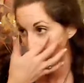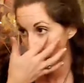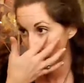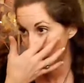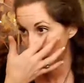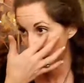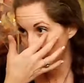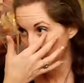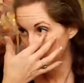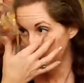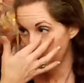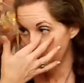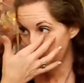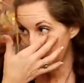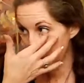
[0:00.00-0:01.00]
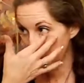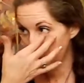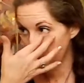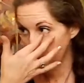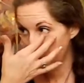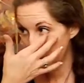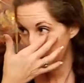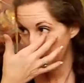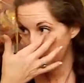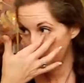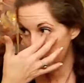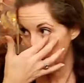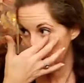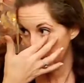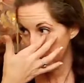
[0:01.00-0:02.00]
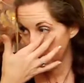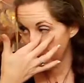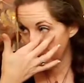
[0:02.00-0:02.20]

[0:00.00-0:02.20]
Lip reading: [no speech]